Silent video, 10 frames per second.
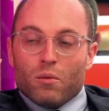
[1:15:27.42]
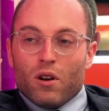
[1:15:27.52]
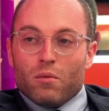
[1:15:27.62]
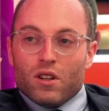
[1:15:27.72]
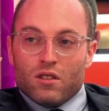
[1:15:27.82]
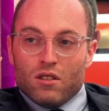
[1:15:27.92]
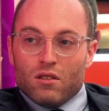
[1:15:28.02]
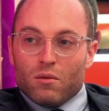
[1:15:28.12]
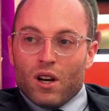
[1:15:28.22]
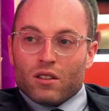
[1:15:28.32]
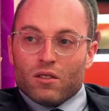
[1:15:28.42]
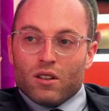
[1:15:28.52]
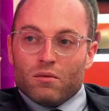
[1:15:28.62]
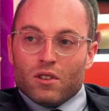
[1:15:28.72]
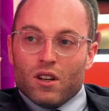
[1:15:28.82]
they were probably pitching you to
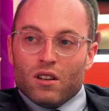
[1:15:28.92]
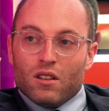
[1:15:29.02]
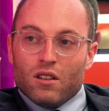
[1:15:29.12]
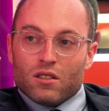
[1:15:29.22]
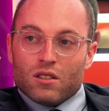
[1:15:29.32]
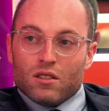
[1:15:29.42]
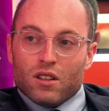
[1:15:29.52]
backdoor him today also,